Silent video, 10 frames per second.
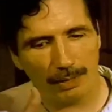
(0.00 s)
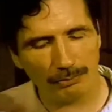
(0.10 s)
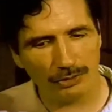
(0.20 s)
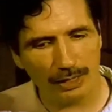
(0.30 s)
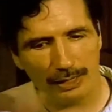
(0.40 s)

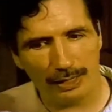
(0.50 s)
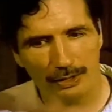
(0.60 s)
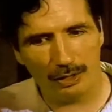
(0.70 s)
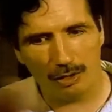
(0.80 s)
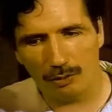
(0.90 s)
sitting there, you
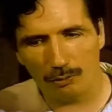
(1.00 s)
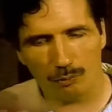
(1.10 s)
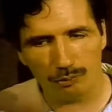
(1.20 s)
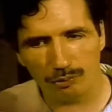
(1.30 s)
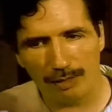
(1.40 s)
know,
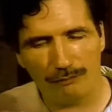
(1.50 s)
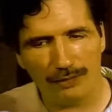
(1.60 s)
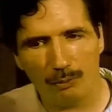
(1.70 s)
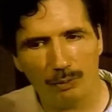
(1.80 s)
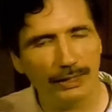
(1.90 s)
trying to figure out
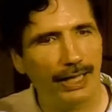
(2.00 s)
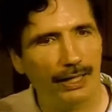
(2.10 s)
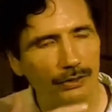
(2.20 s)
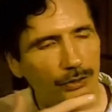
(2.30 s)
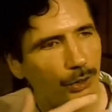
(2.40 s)
what the hell to
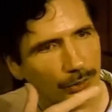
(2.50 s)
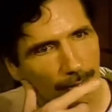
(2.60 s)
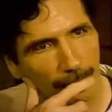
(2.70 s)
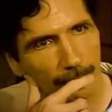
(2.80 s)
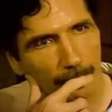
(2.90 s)
do, you know?
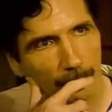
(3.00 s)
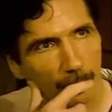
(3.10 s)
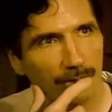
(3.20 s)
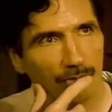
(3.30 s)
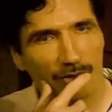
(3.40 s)
What
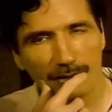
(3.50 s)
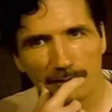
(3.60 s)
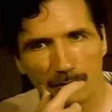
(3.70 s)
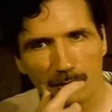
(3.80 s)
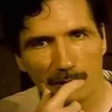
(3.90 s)
the to
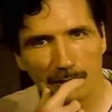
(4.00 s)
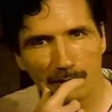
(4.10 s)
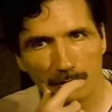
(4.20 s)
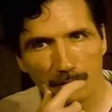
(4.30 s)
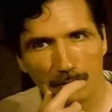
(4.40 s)
do, you
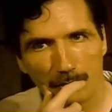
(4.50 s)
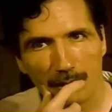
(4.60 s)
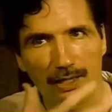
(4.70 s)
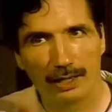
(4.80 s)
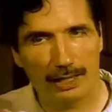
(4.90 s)
know?
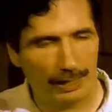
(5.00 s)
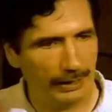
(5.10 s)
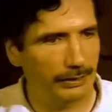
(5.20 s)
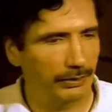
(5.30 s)
I